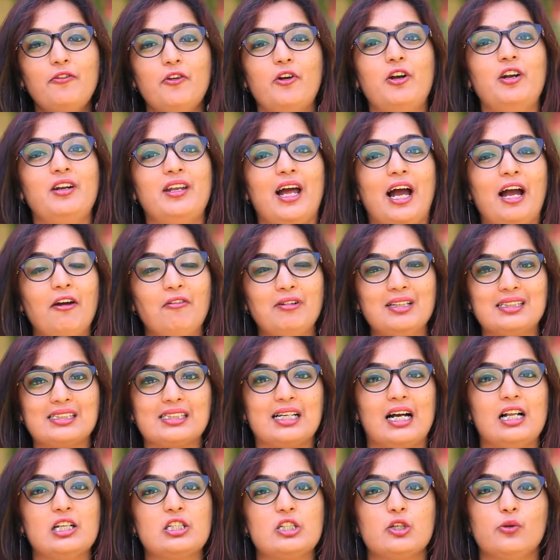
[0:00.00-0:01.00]
for a diverse
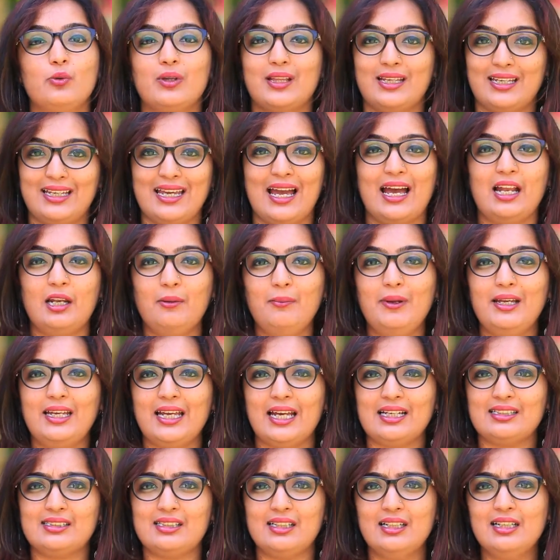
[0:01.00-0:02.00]
culture with academic
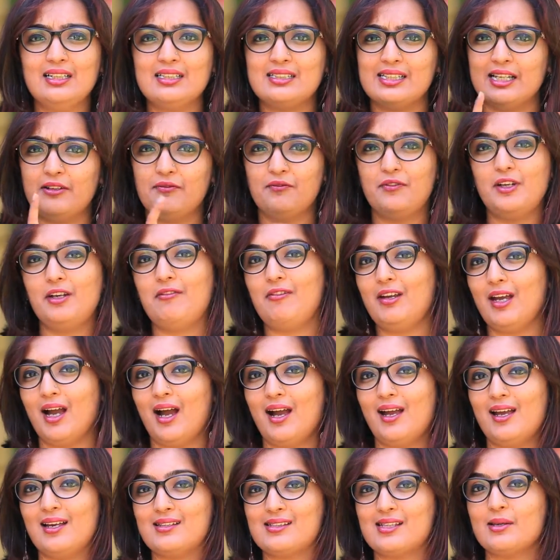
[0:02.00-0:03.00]
excellence, then
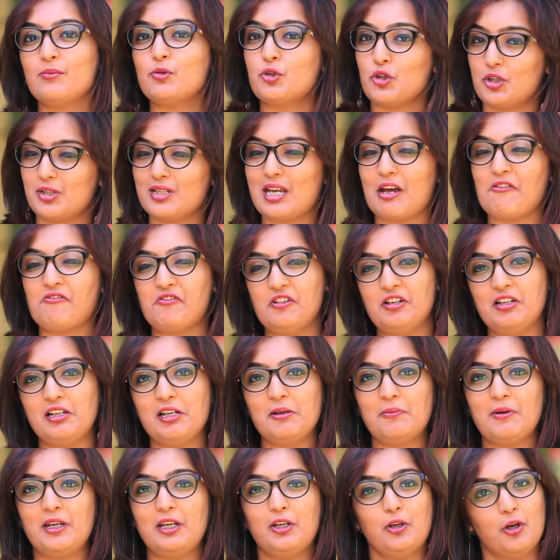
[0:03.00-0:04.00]
VVISM should
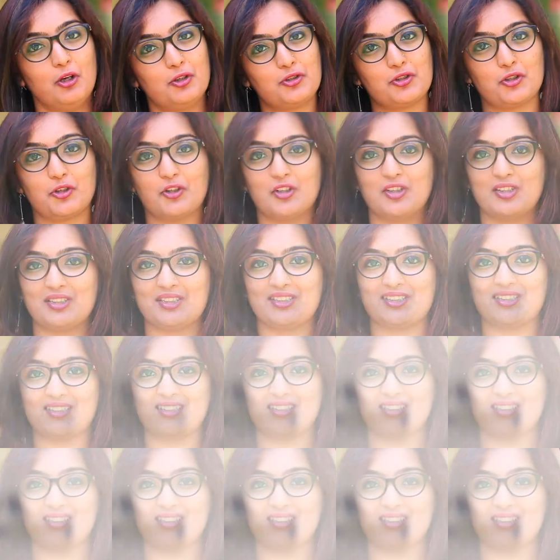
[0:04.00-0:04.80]
definitely be your choice.